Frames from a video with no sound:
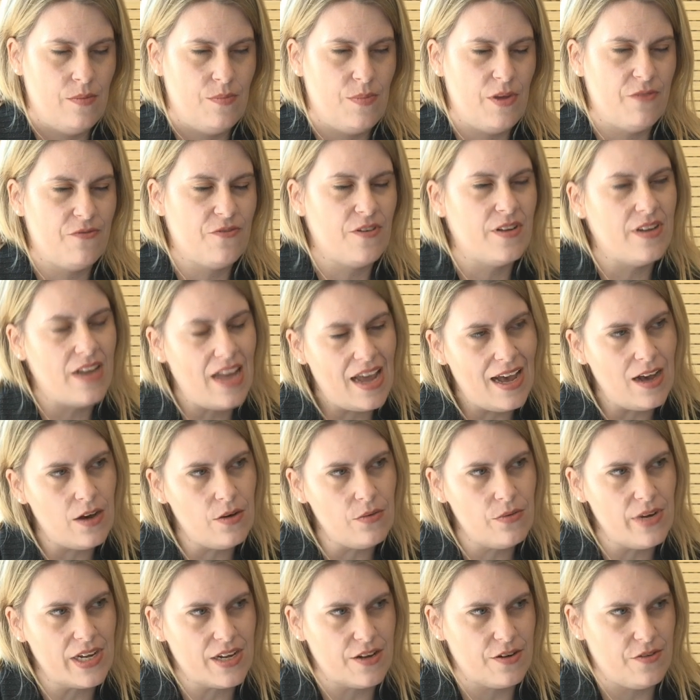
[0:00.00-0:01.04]
But for
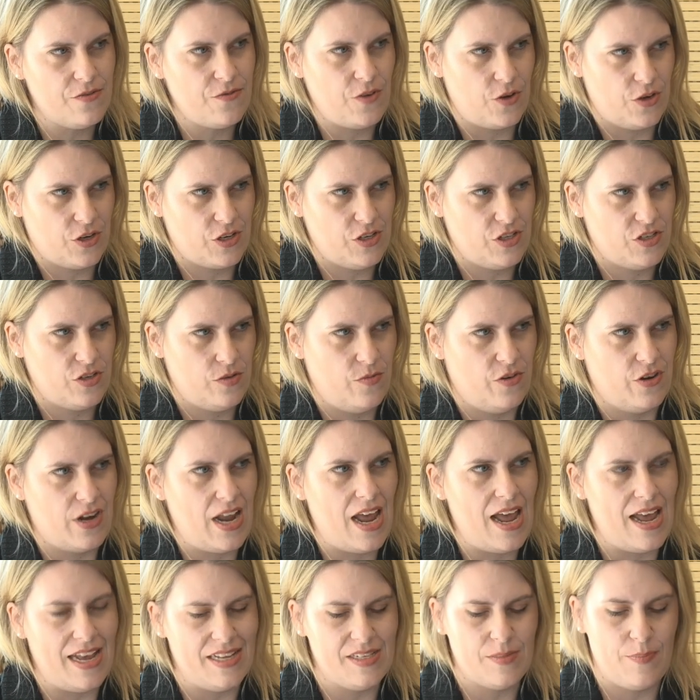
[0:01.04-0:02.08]
now, we're going to focus on what
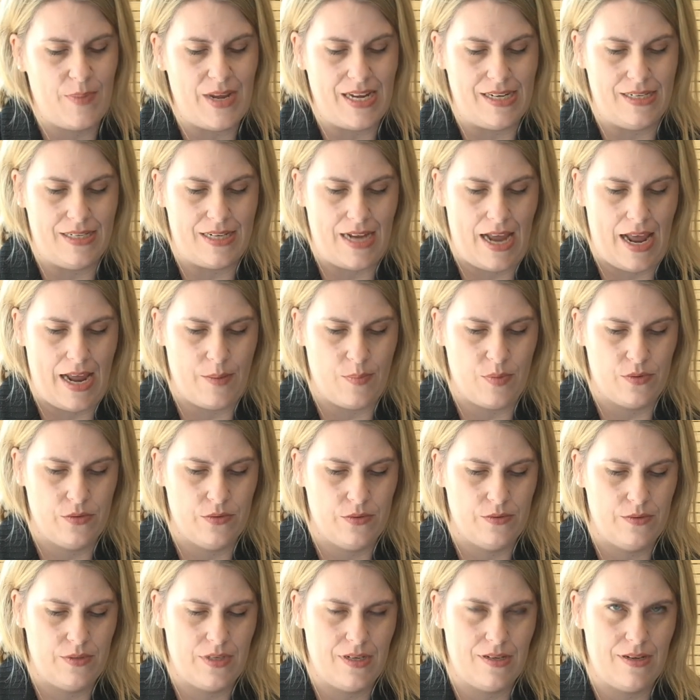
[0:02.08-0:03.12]
has been
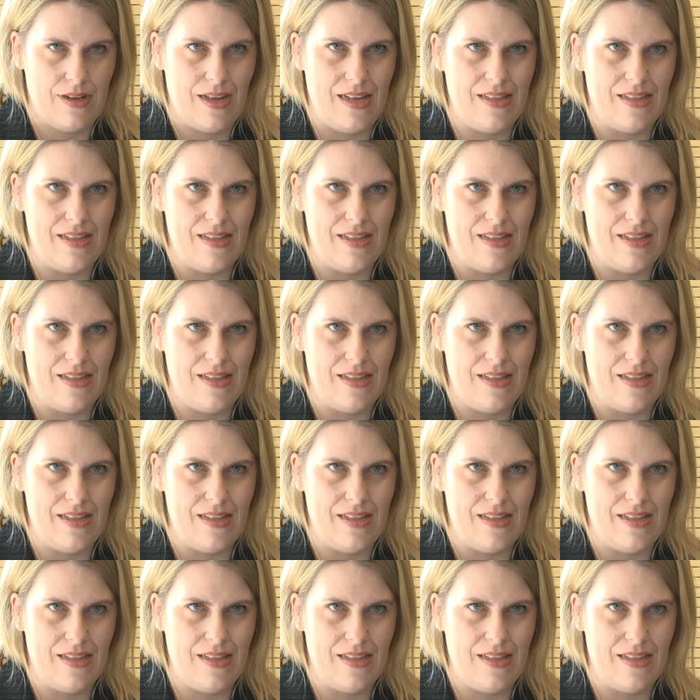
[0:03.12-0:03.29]
tabled,